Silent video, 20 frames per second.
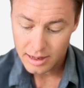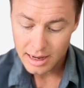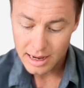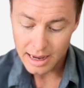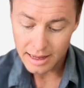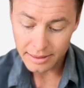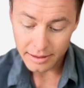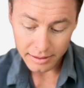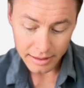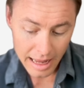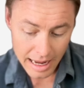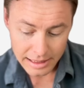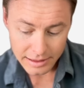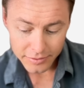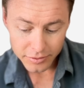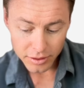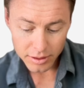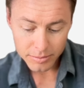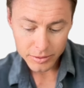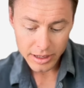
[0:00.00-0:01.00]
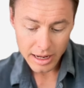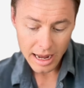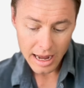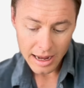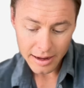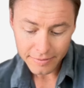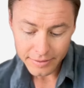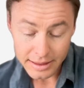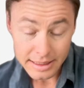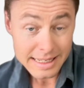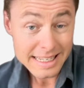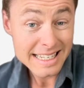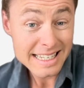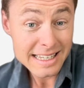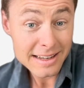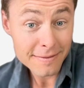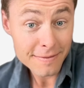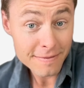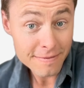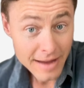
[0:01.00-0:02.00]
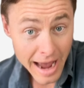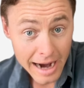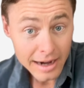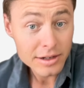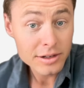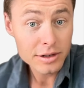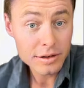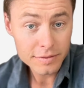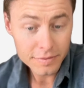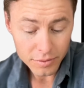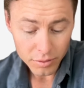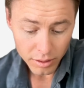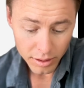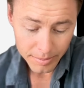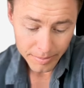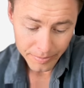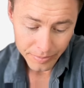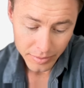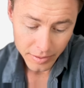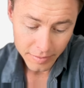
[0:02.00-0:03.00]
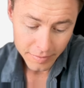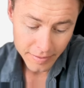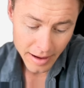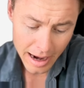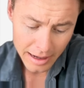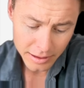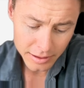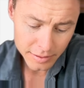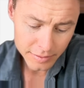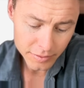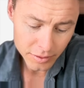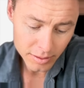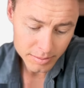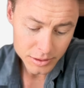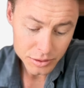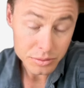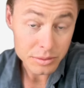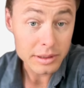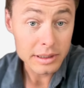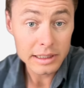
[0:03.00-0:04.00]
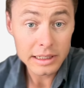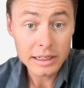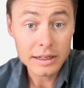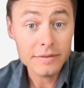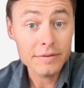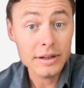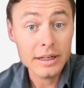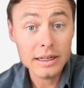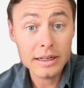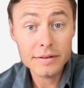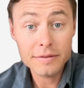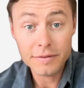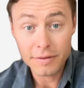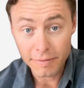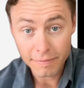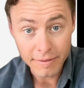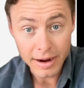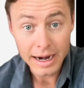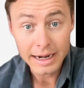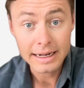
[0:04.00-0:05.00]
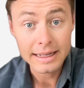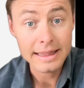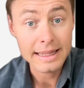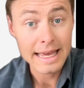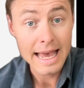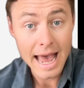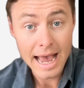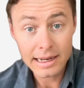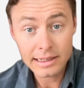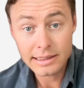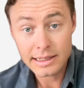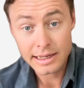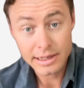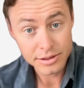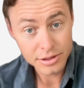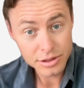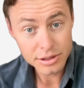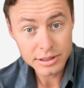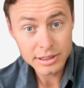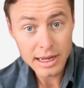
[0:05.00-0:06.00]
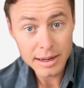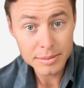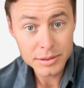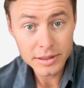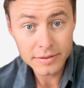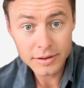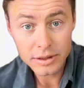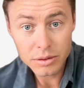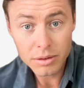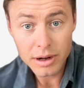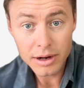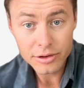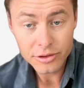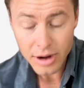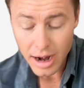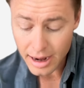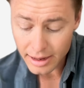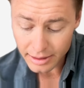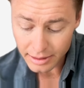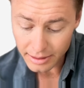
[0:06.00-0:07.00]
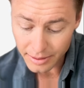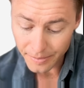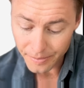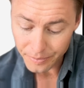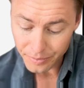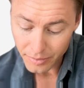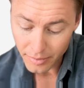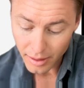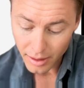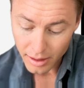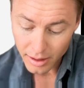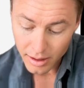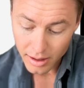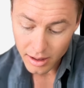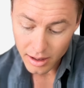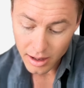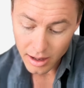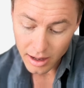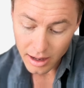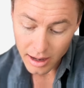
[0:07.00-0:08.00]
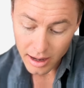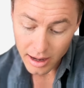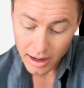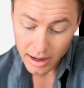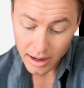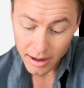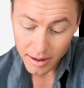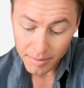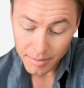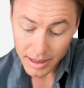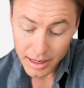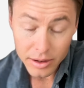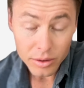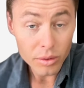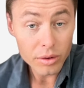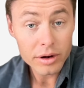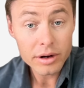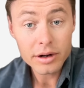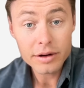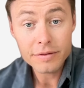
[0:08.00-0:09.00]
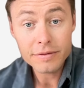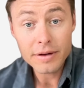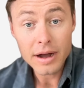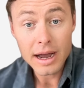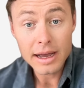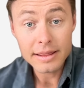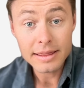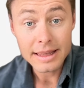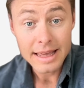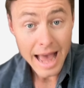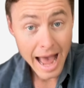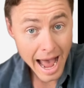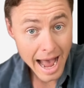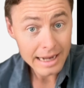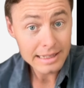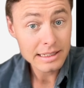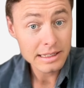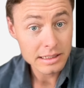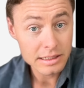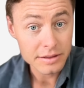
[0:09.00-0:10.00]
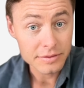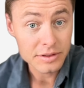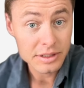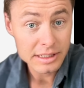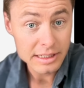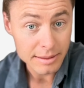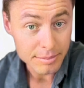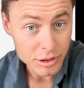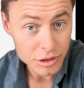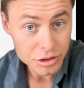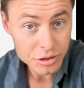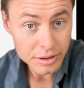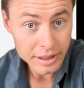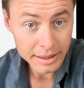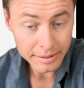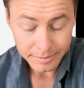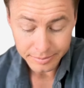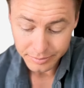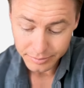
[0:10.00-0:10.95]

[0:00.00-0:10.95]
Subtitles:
And the last form we have is factored form. Factored form is really convenient for finding the x-intercepts of a quadratic. In order to find the axis of symmetry,